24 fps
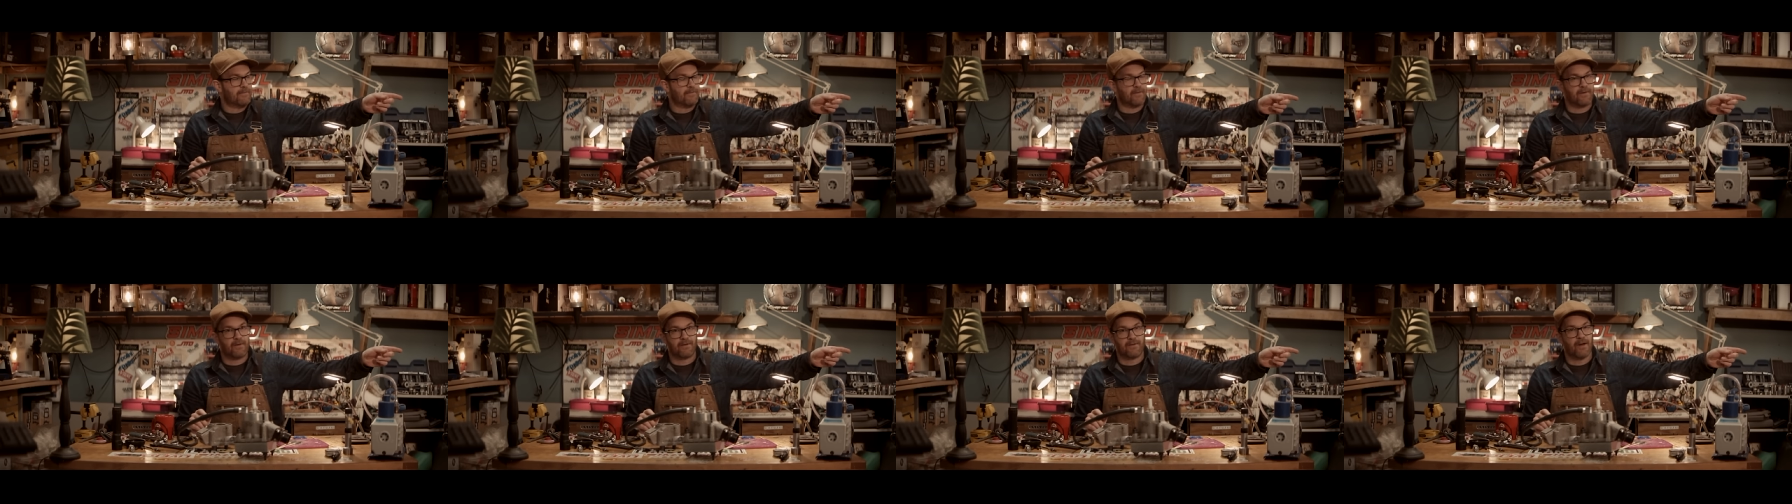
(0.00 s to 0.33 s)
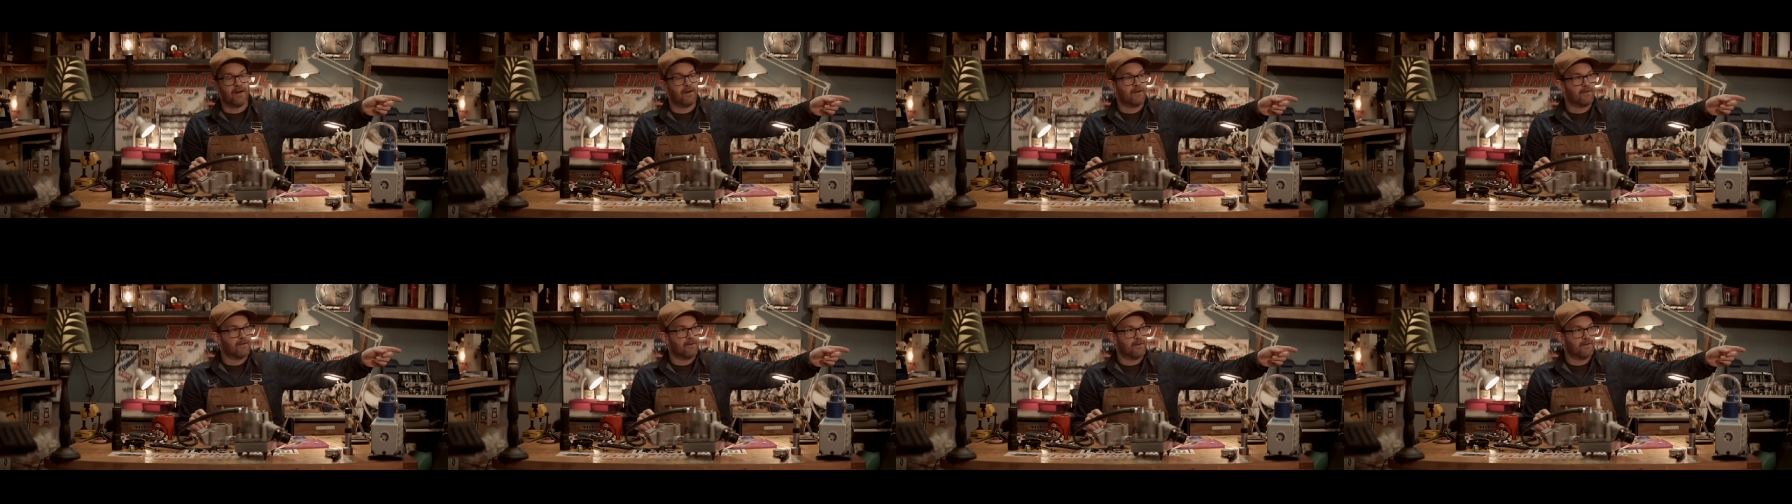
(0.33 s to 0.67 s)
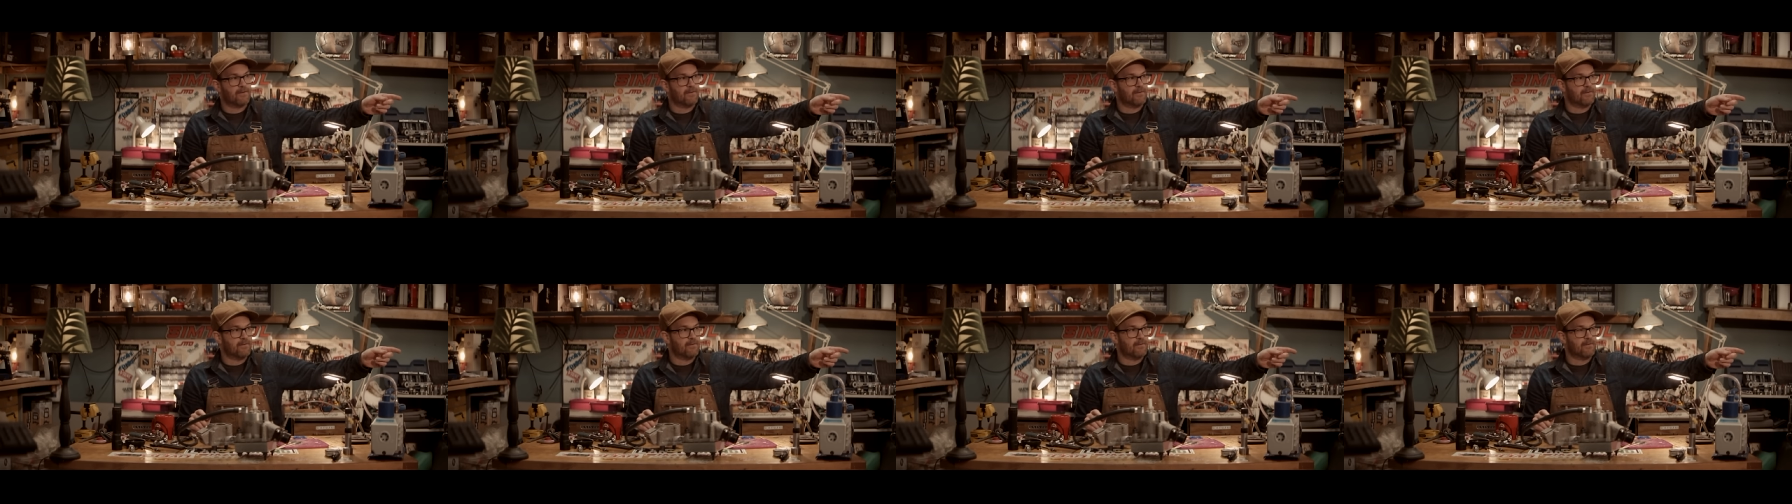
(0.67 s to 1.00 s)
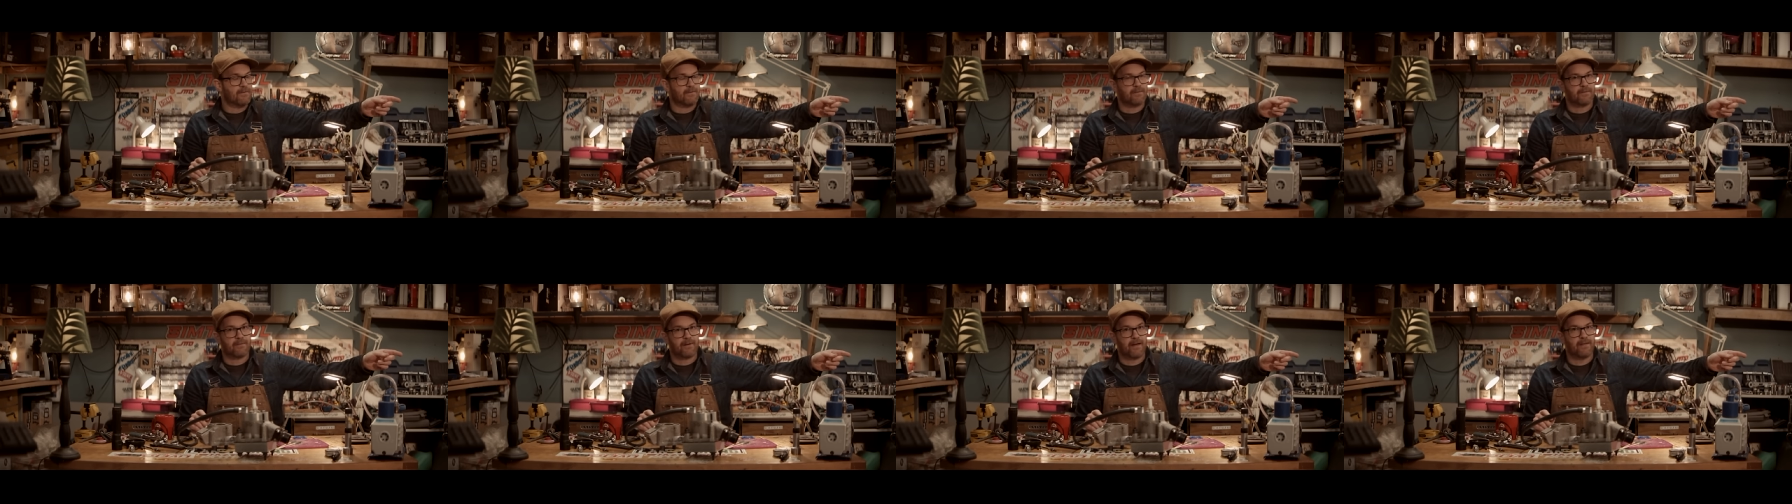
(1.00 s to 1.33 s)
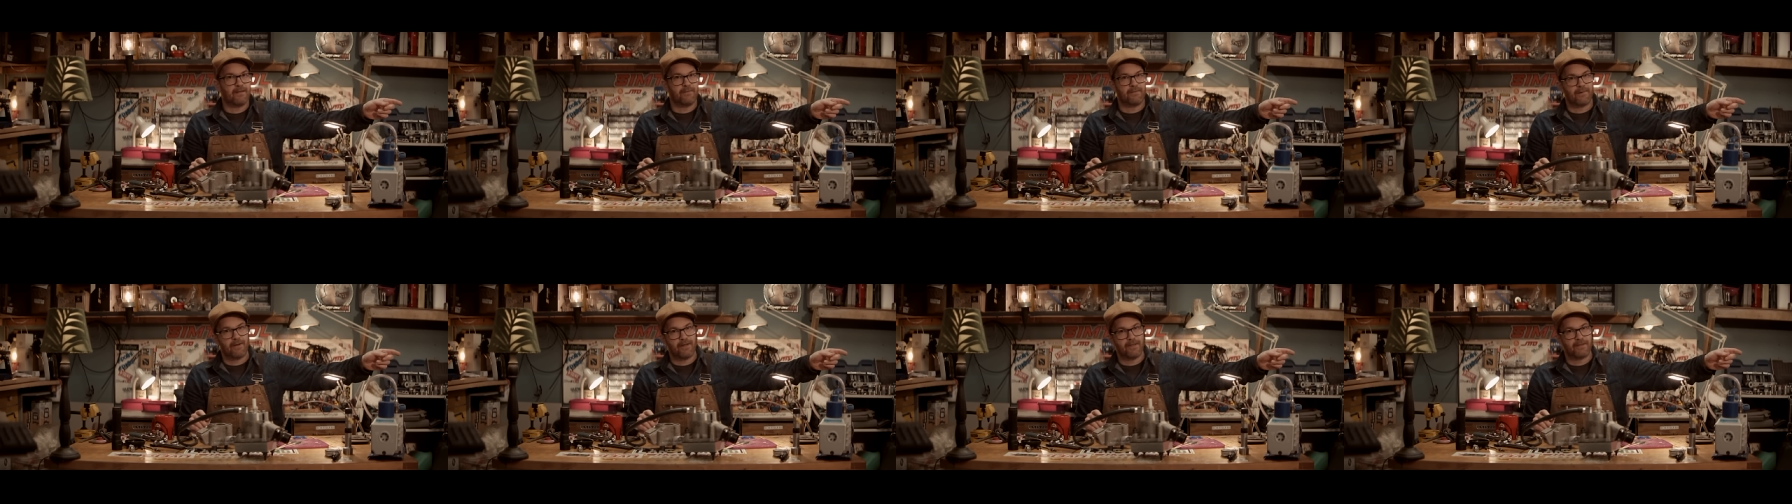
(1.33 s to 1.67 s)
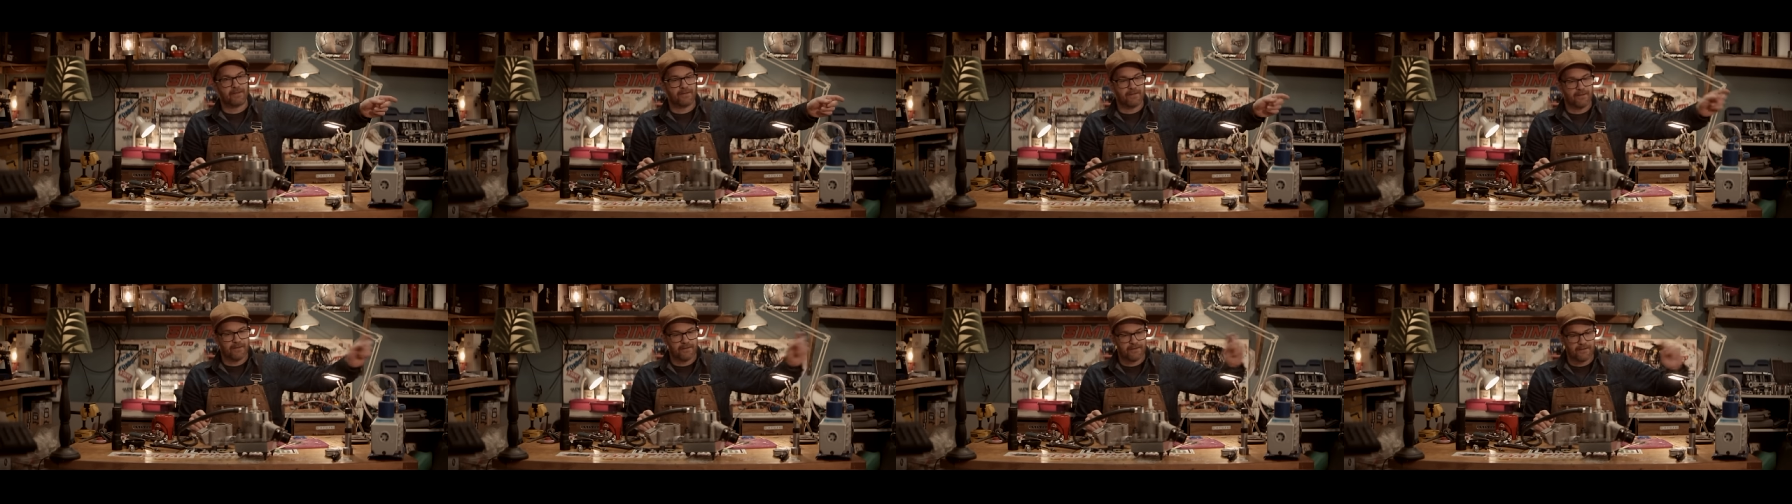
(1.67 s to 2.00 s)
for dyno
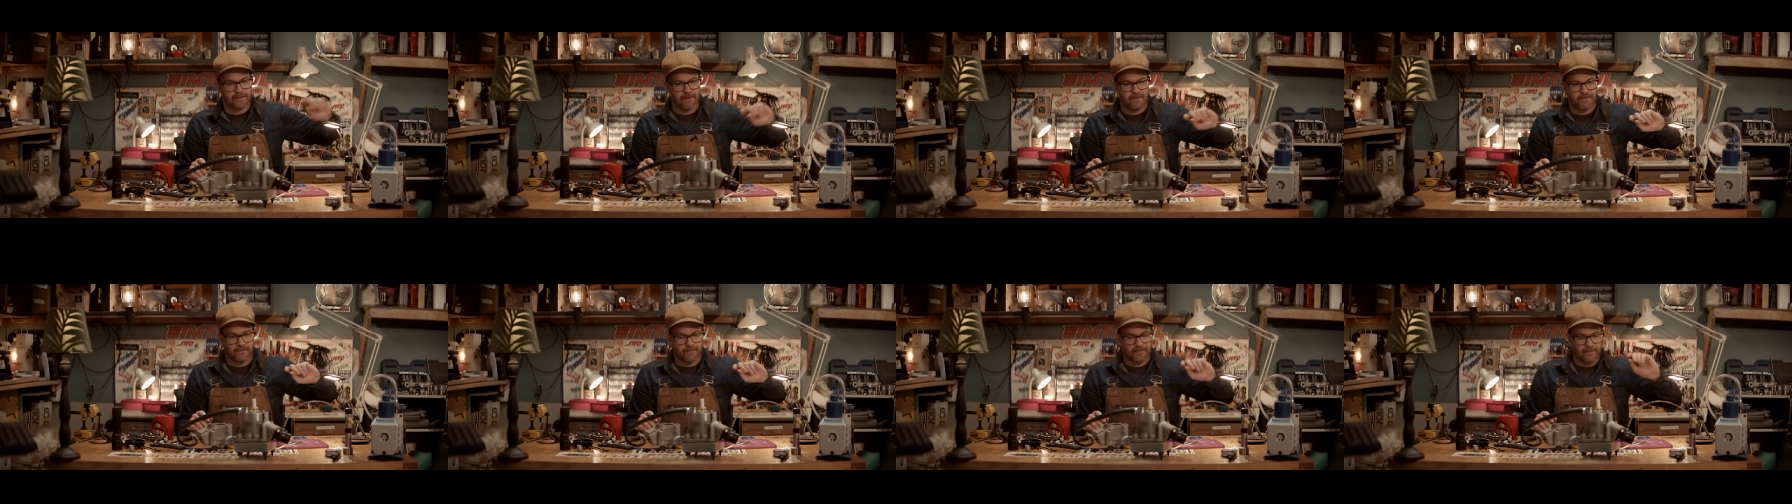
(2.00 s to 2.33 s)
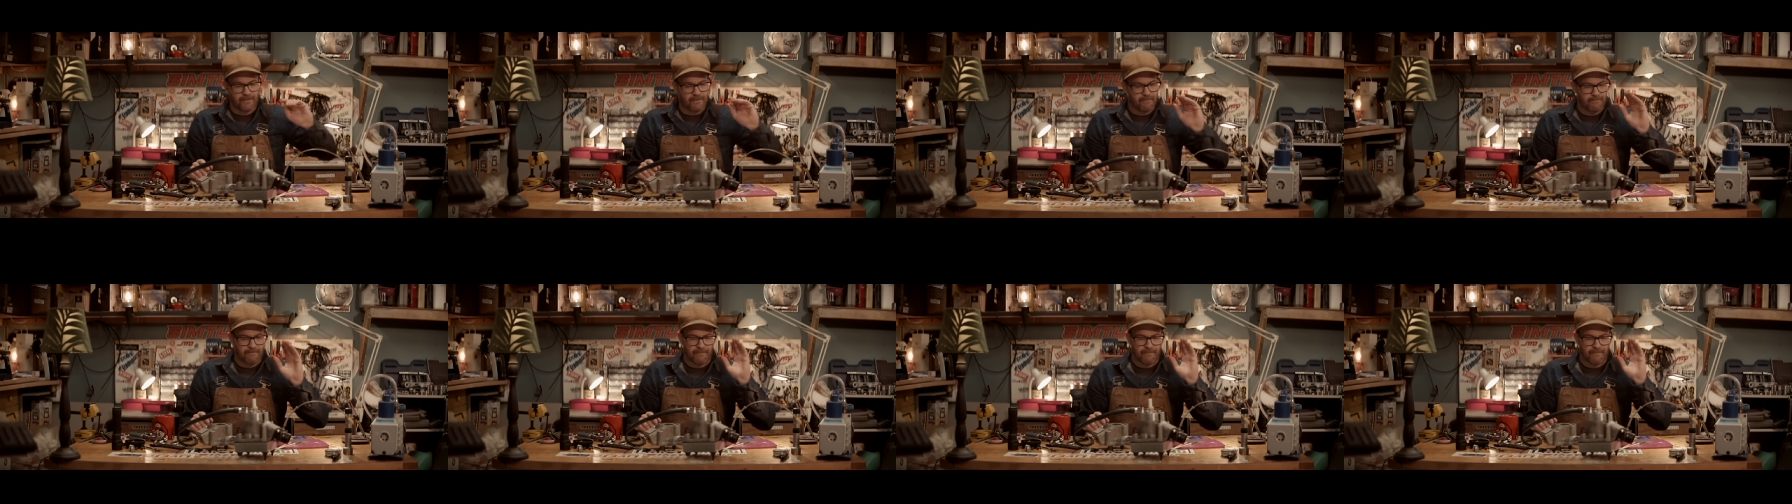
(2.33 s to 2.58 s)
calibration and stuff.